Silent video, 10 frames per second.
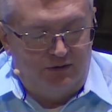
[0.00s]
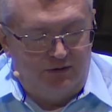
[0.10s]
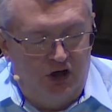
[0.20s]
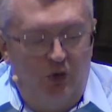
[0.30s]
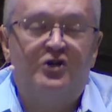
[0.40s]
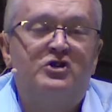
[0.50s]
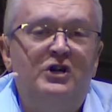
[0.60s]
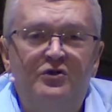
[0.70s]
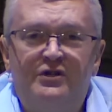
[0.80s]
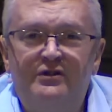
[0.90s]
No
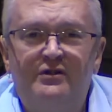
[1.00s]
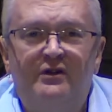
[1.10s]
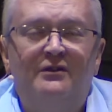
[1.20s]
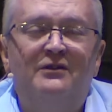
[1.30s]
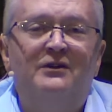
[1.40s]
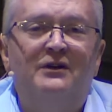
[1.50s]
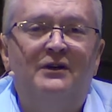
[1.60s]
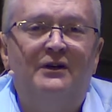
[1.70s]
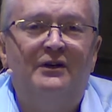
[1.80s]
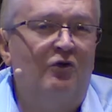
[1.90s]
excuses,
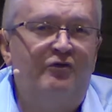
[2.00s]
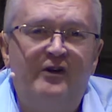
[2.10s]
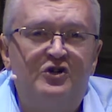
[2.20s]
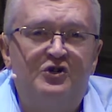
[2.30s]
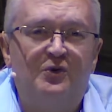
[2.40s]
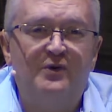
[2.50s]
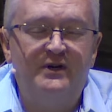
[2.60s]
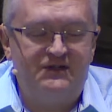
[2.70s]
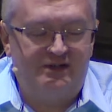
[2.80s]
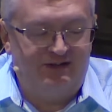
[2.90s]
no fish
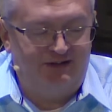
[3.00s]
stories.